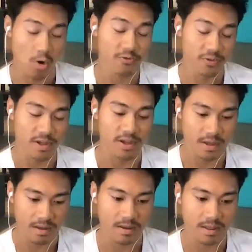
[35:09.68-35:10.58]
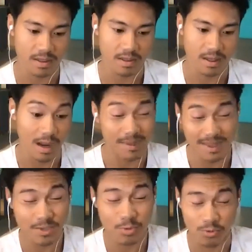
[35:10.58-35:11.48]
hopefully, I mean,
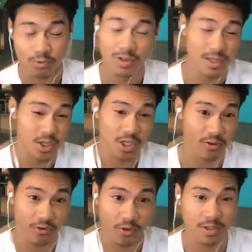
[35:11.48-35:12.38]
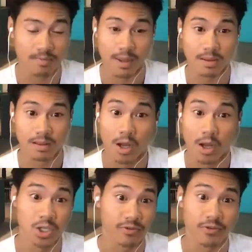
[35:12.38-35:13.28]
this was really just your first month
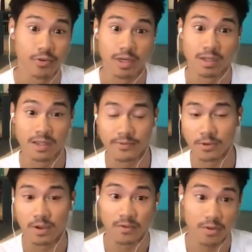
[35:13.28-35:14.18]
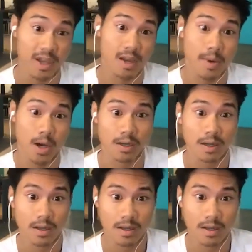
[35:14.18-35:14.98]
launching for real, if you, if you think about it.